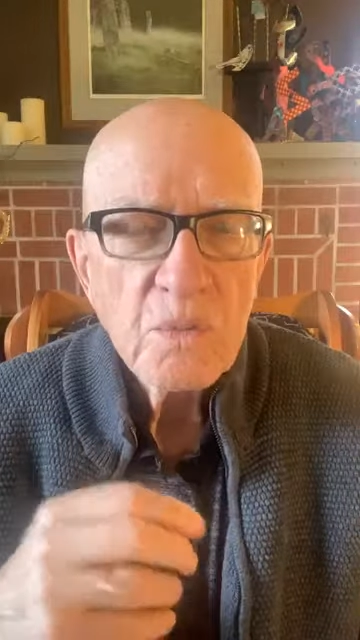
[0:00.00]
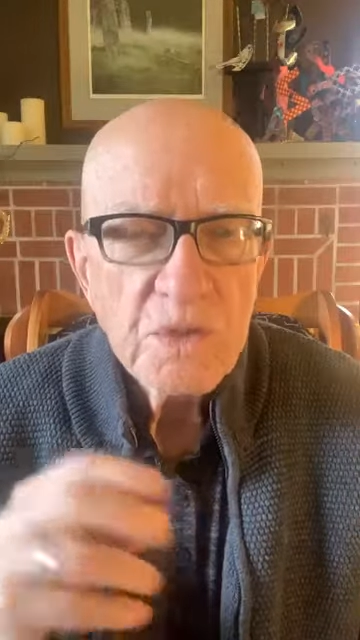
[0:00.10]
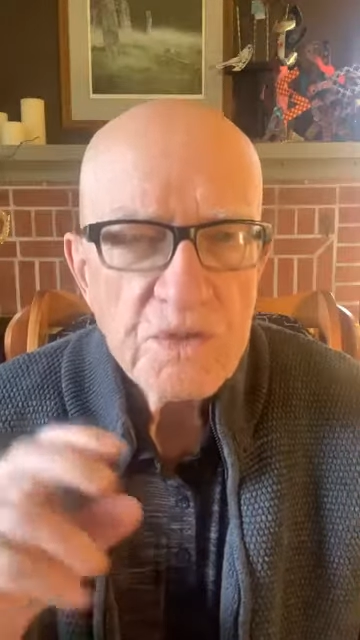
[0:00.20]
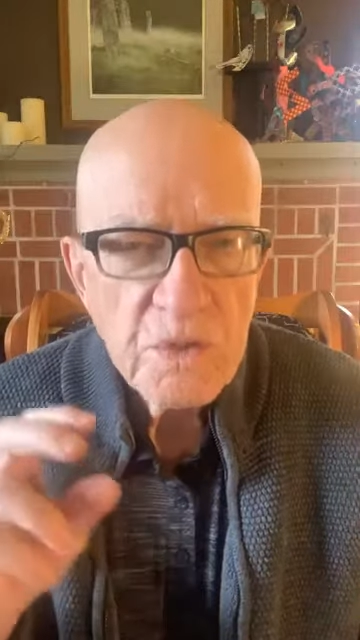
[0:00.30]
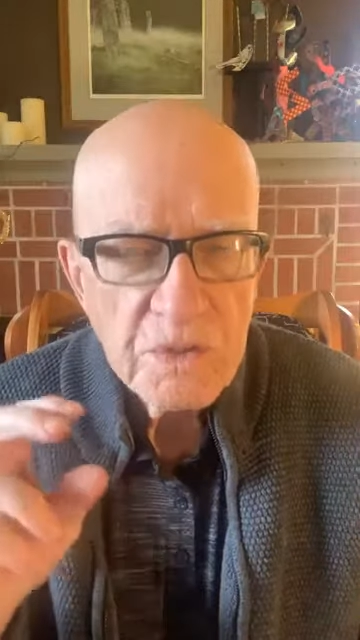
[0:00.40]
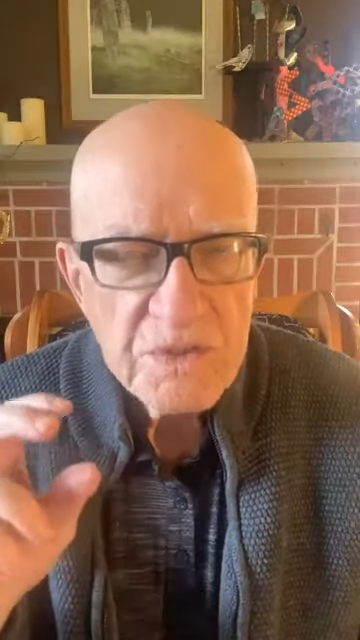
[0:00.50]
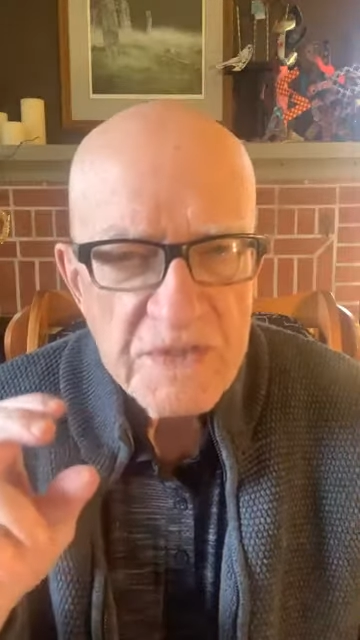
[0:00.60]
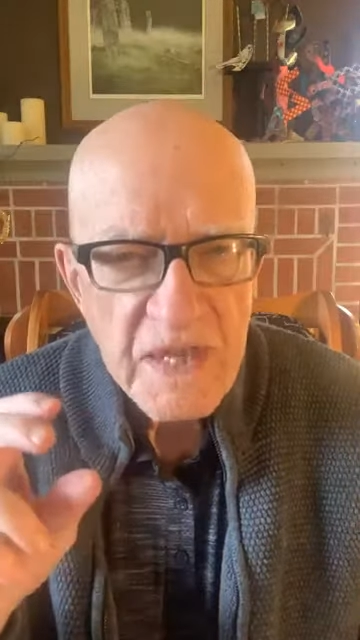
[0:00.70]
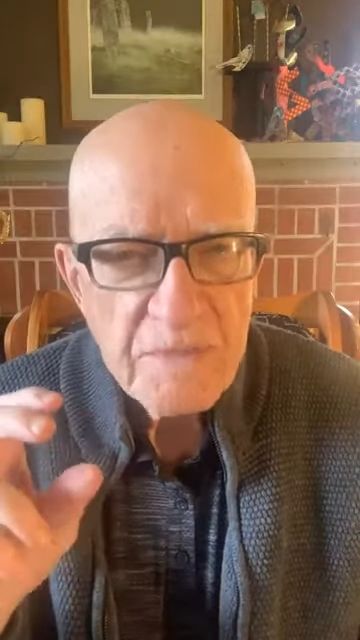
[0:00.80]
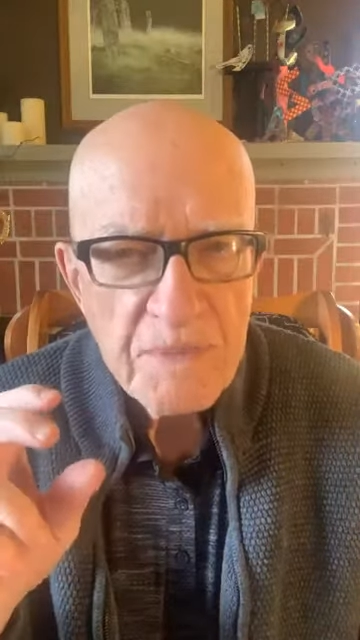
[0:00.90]
once you
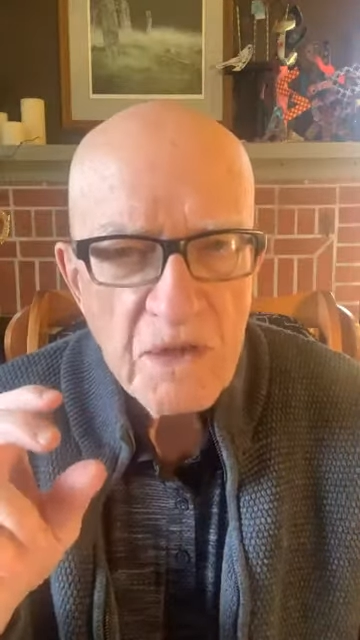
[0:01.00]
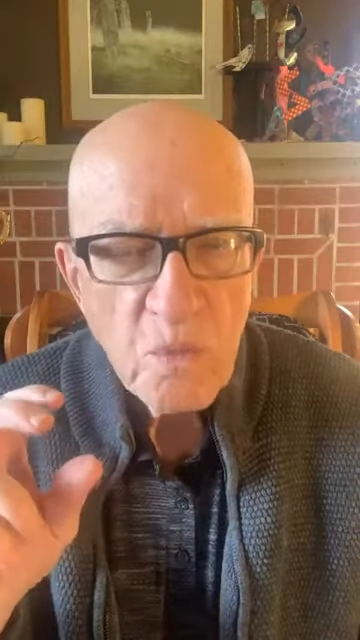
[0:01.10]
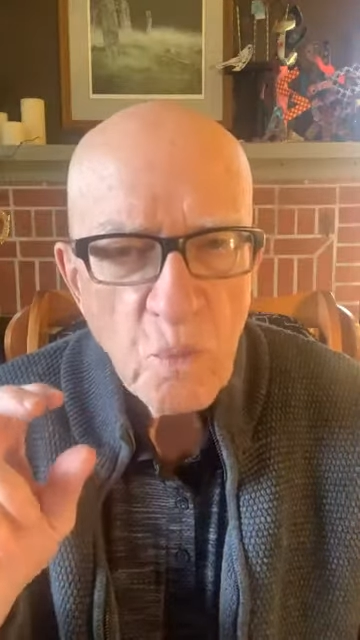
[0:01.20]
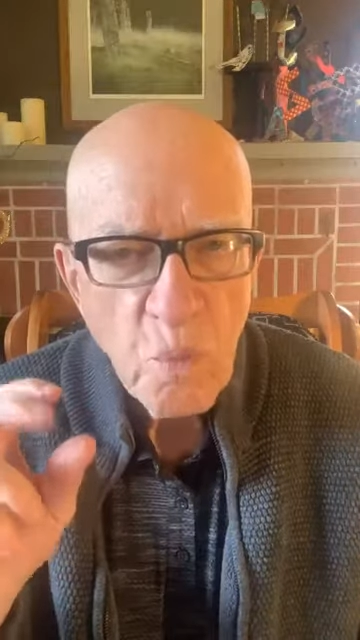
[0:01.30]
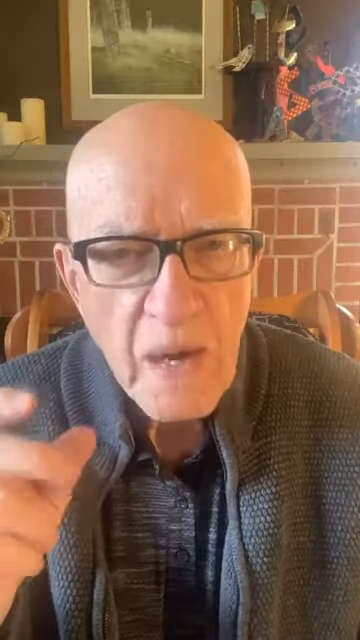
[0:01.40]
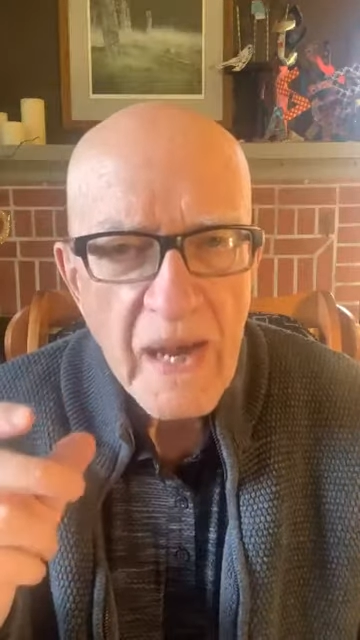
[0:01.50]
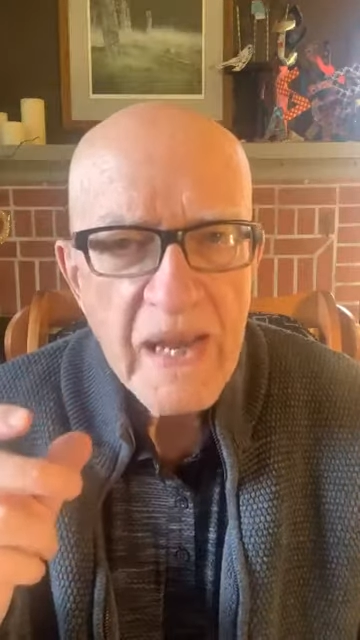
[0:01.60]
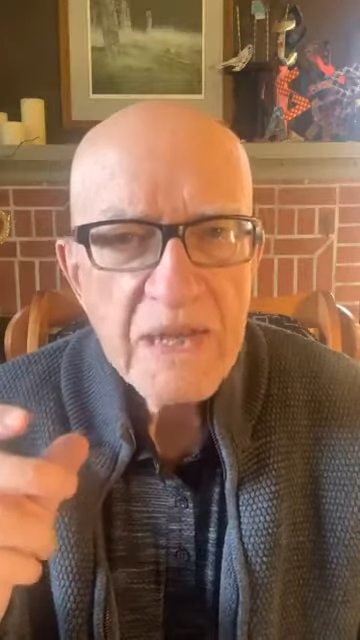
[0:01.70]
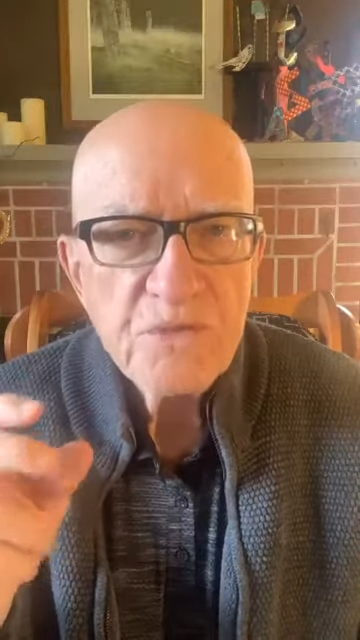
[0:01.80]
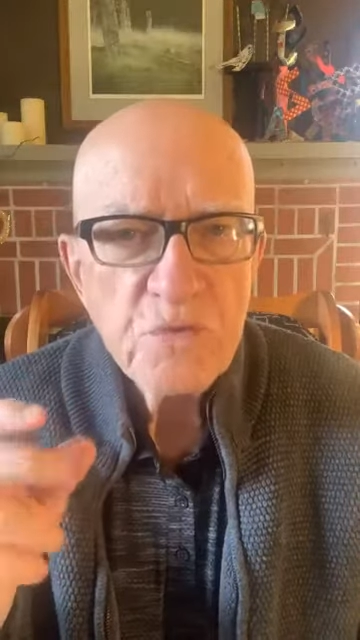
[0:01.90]
understand better
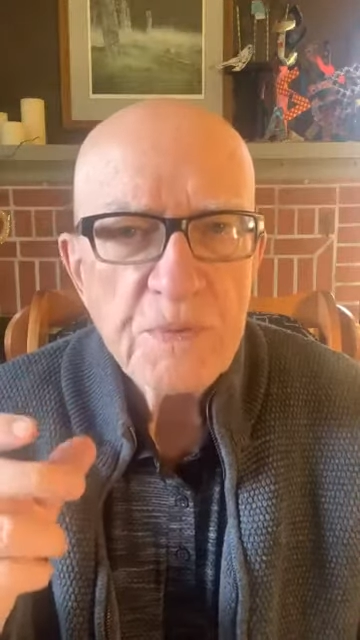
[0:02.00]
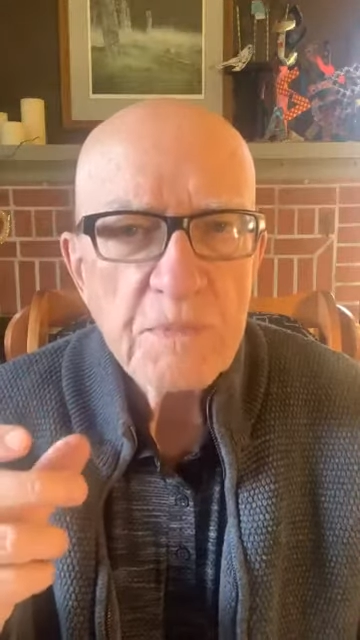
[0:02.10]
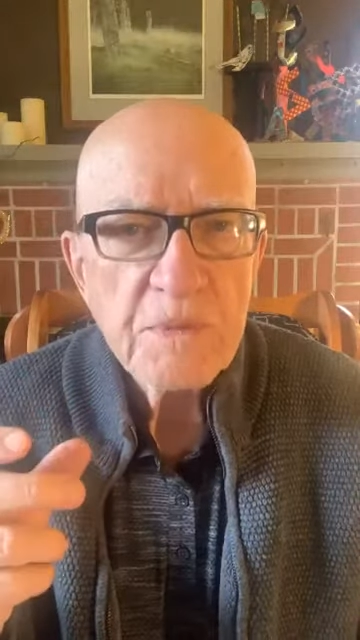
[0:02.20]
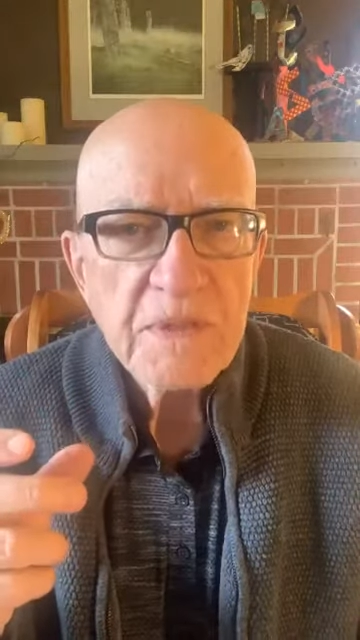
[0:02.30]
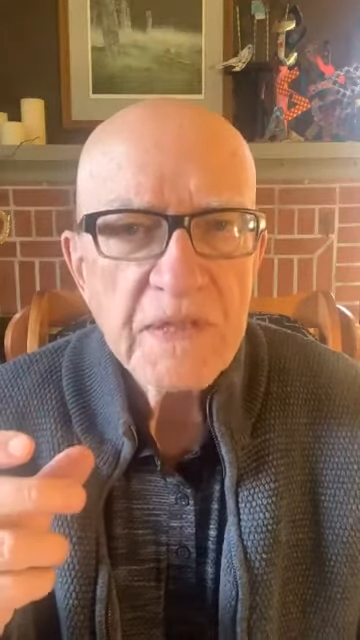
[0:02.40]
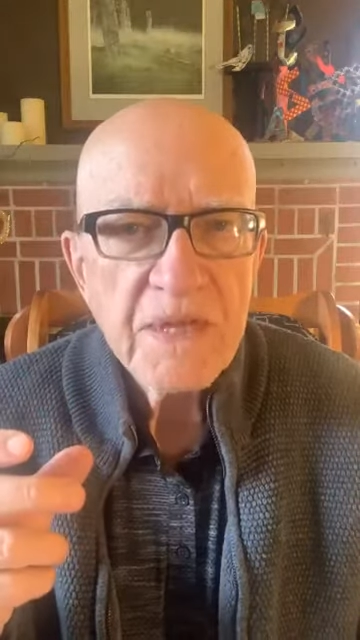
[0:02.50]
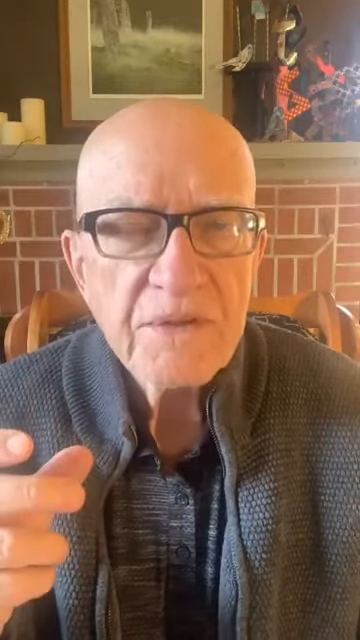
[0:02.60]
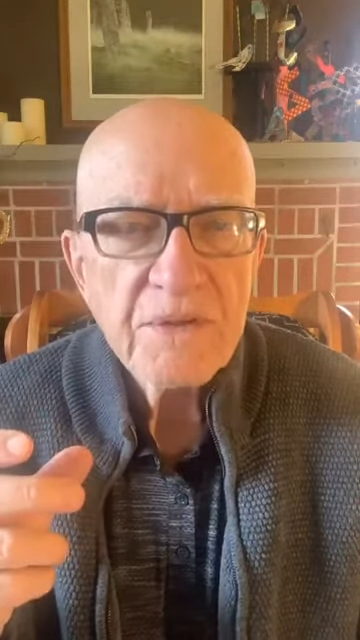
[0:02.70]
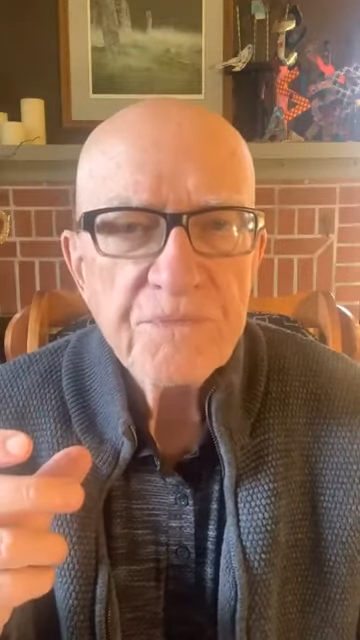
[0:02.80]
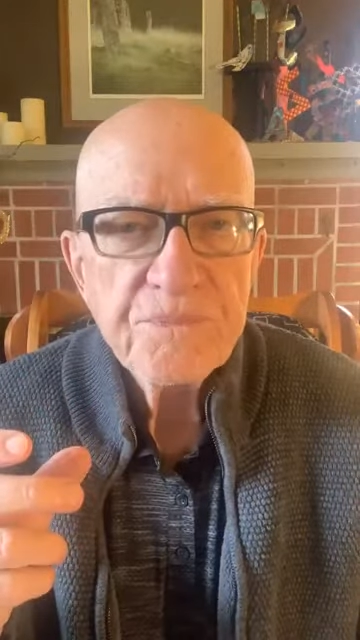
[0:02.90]
why two people are
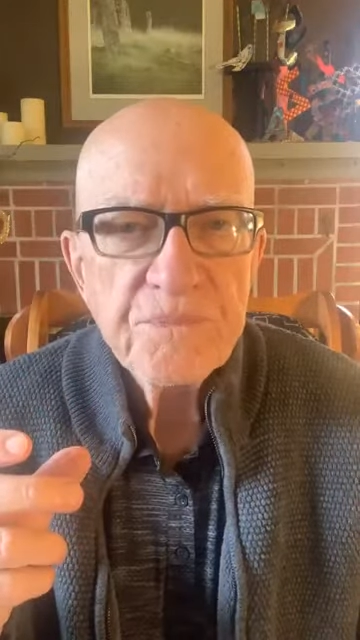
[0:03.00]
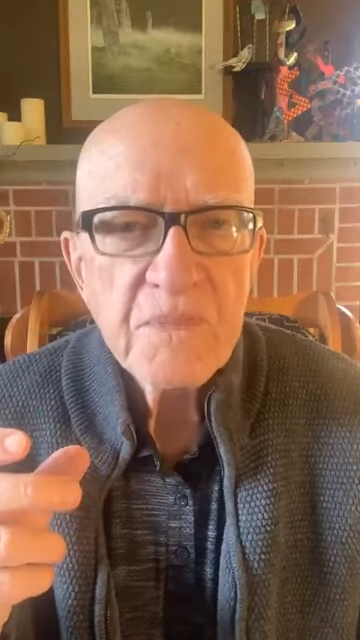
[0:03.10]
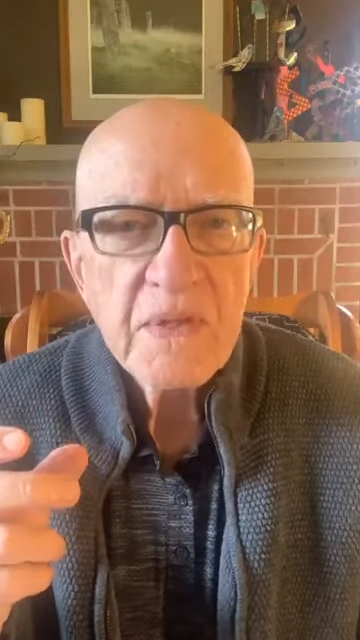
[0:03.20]
together,